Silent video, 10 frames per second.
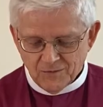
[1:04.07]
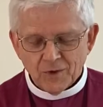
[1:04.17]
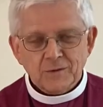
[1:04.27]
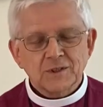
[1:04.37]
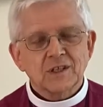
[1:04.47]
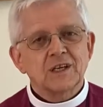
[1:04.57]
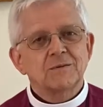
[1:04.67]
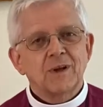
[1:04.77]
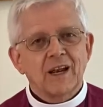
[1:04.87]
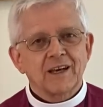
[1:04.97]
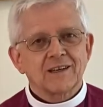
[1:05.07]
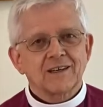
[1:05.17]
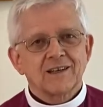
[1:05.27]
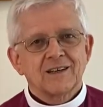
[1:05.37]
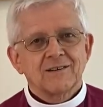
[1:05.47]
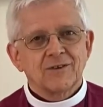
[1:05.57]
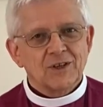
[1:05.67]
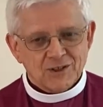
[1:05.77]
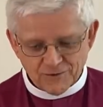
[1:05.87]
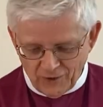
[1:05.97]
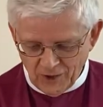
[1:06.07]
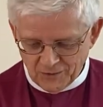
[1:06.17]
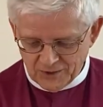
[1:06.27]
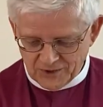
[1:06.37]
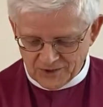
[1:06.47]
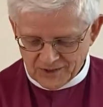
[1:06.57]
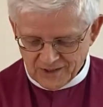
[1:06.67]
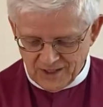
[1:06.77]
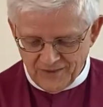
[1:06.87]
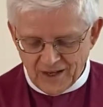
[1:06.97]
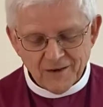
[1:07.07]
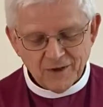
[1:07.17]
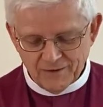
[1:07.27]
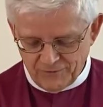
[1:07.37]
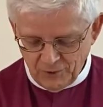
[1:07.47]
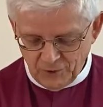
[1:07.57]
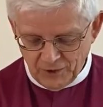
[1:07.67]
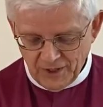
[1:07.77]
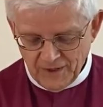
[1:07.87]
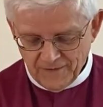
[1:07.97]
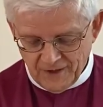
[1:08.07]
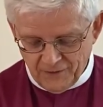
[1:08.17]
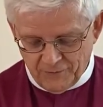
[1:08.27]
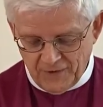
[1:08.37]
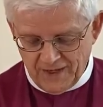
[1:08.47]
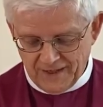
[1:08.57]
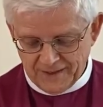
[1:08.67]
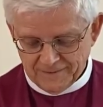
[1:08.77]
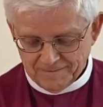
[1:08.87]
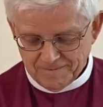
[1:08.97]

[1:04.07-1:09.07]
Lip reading: what was it going to be like for his followers? And they were full of fear.